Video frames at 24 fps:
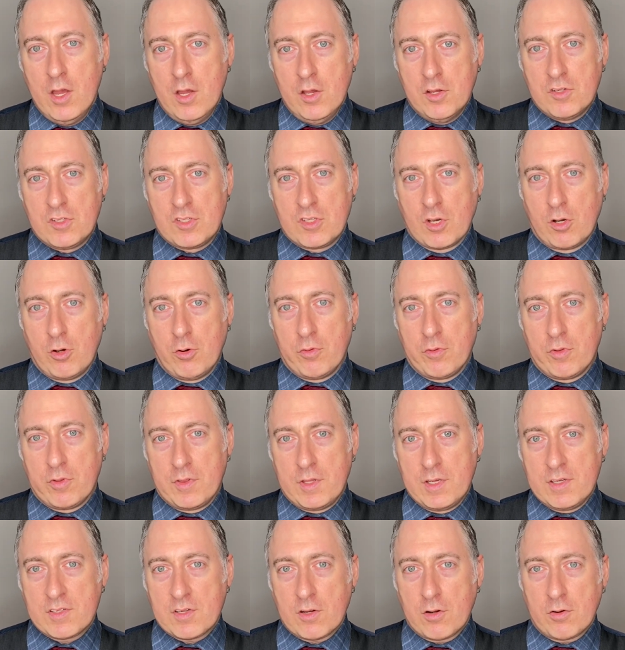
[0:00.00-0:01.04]
So
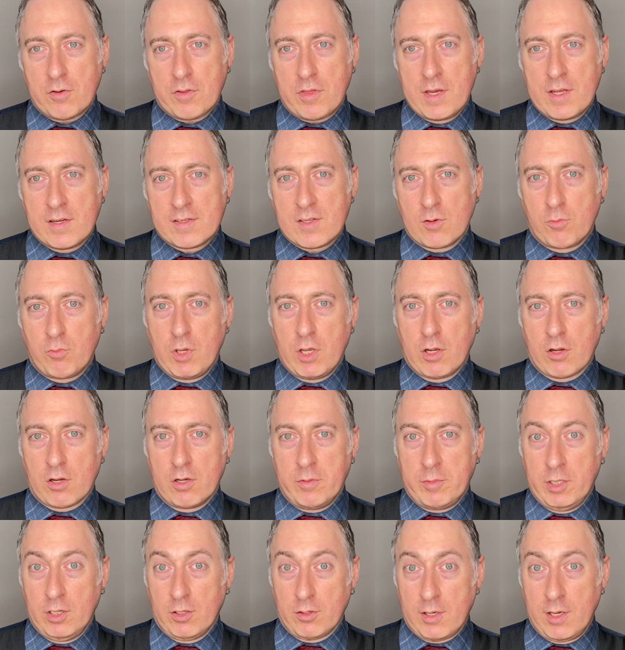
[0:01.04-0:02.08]
these are things that we are going to
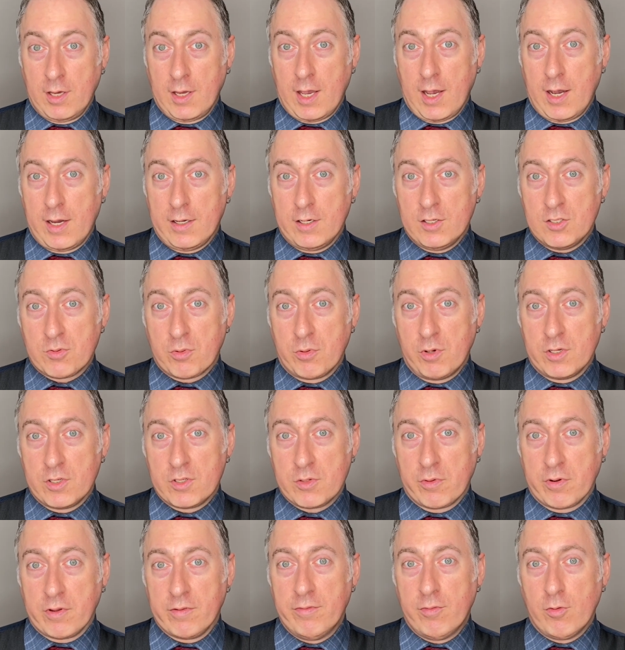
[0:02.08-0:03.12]
be looking at in
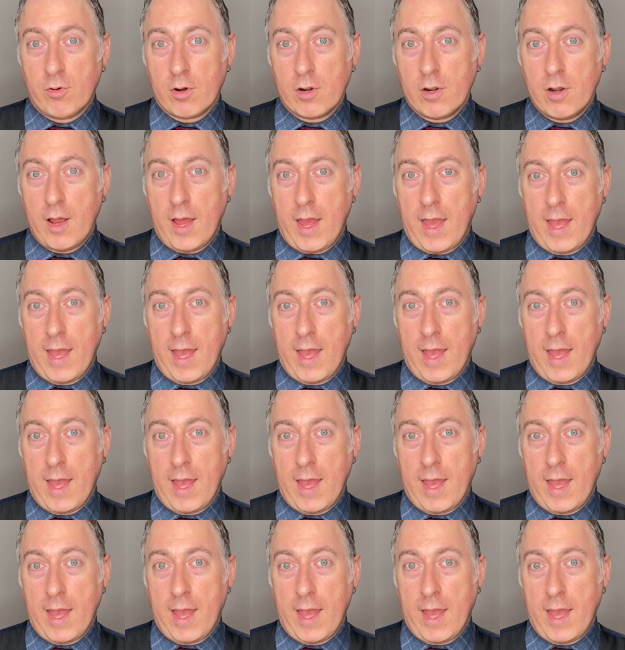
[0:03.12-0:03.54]
2024,